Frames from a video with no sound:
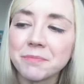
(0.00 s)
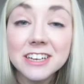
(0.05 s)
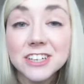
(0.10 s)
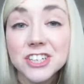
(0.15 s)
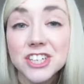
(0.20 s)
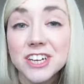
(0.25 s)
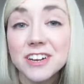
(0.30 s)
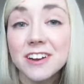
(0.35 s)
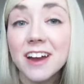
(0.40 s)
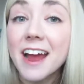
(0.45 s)

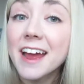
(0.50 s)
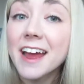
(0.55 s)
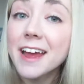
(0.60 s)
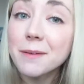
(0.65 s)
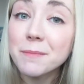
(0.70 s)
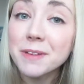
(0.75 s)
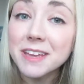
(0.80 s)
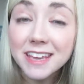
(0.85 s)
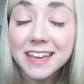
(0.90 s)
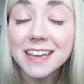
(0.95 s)
This year I
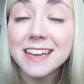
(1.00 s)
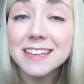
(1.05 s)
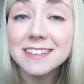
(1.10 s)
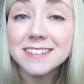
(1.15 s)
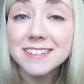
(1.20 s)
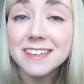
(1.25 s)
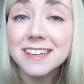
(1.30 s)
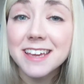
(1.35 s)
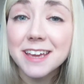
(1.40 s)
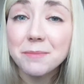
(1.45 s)
am again
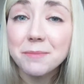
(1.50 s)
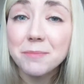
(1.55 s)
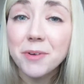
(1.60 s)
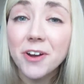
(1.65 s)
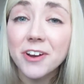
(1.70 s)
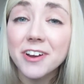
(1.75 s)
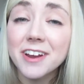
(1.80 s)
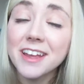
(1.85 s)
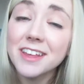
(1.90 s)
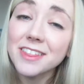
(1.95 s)
taking
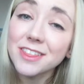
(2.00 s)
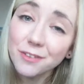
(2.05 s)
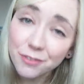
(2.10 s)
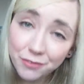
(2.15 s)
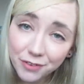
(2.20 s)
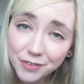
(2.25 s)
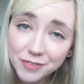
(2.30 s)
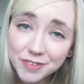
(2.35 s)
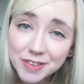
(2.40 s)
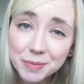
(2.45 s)
part in the
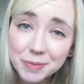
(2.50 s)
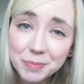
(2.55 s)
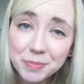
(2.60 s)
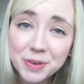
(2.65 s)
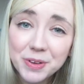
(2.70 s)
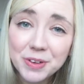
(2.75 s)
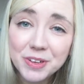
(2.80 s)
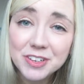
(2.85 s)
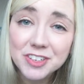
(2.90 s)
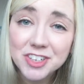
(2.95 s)
50
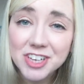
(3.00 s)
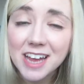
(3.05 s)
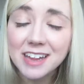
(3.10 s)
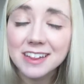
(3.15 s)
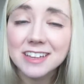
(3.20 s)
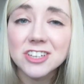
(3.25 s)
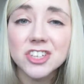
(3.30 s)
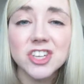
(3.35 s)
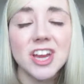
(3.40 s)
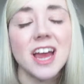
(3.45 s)
book
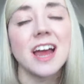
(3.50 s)
challenge